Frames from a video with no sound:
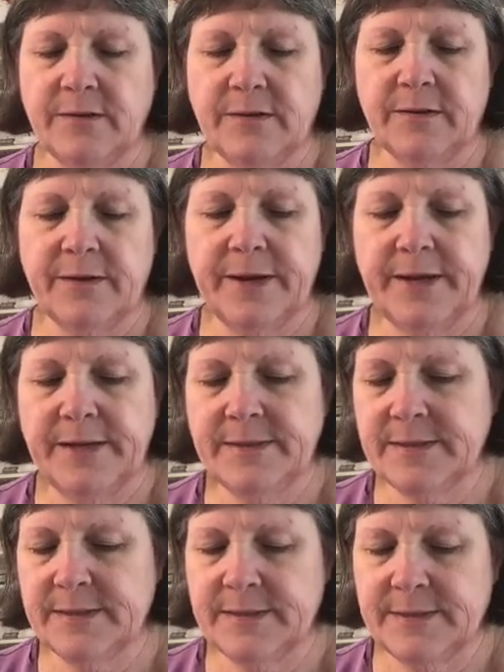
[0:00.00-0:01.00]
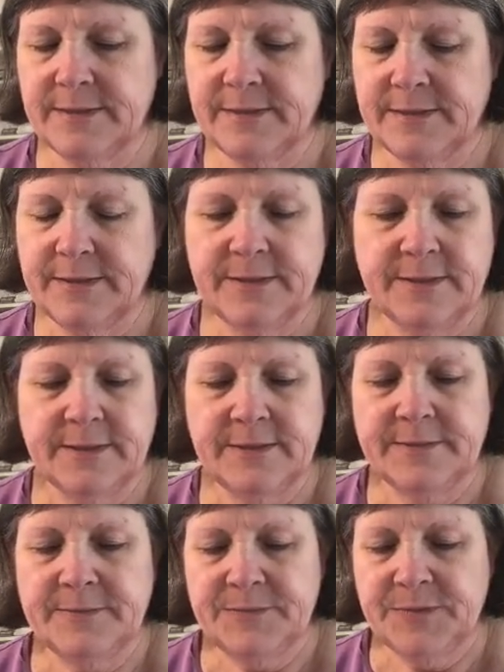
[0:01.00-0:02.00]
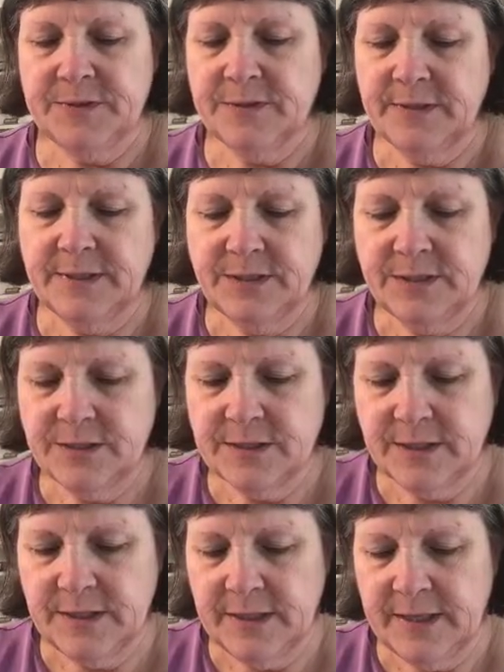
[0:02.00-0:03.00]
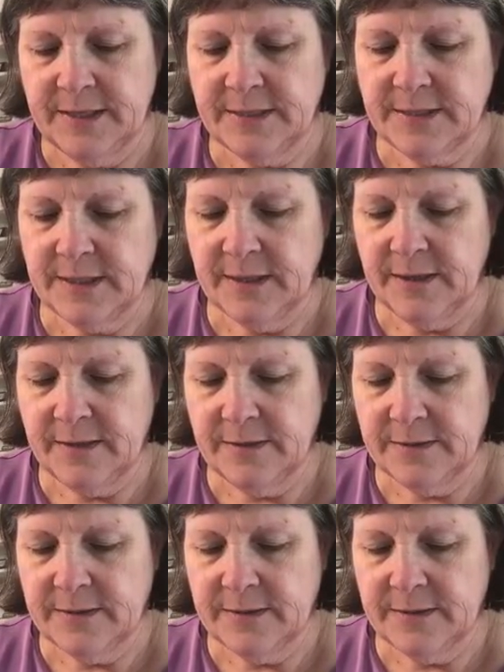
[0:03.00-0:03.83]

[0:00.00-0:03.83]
All right. So let's just get an idea.